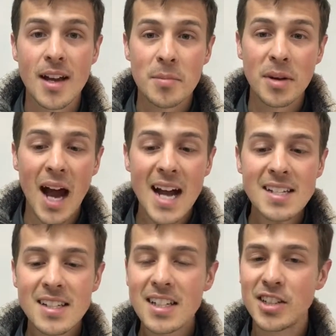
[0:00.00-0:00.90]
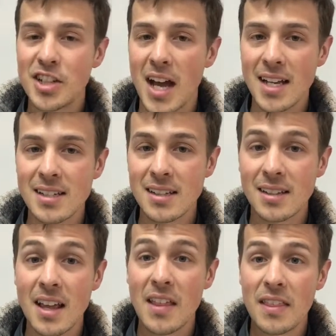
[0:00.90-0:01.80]
but I suggest
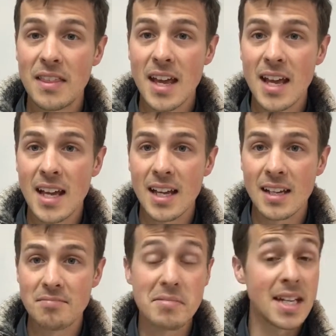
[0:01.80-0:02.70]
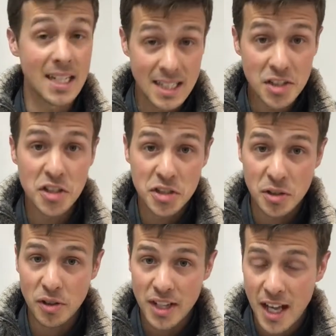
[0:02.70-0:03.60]
that they, in addition to
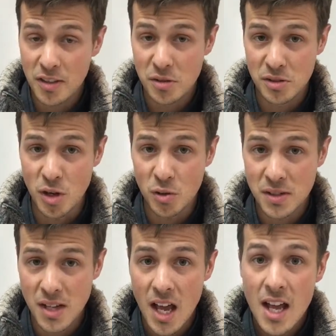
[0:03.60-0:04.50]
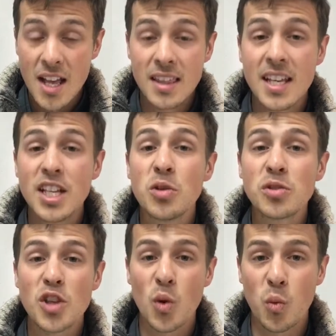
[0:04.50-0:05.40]
looking at those notes, they use
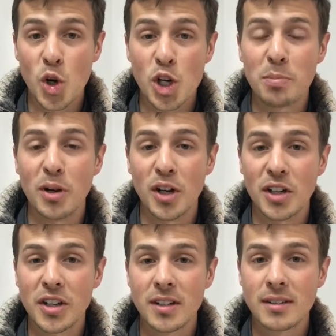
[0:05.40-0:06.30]
their workbook.